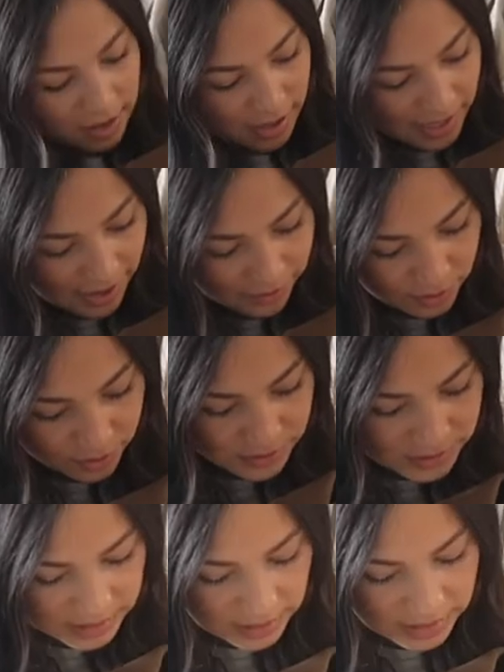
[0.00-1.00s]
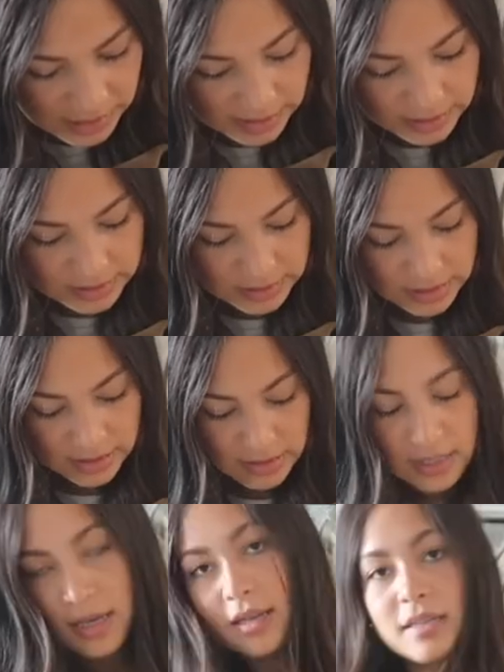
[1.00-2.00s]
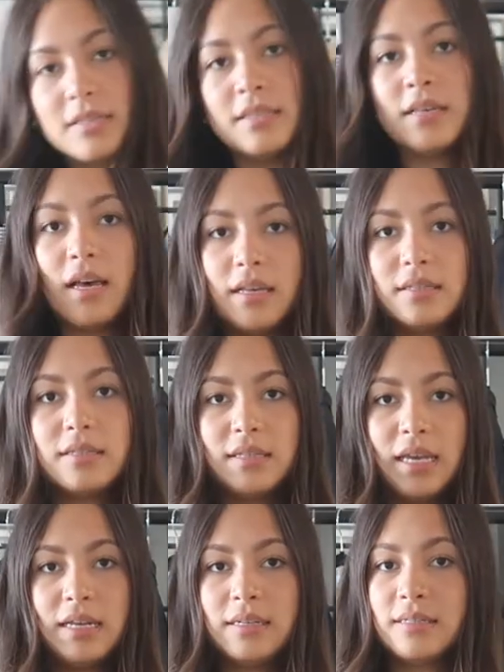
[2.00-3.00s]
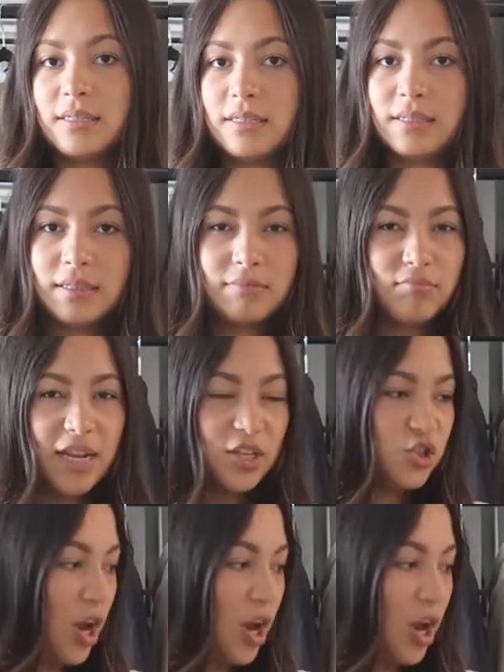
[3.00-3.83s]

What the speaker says: I haven't seen it since like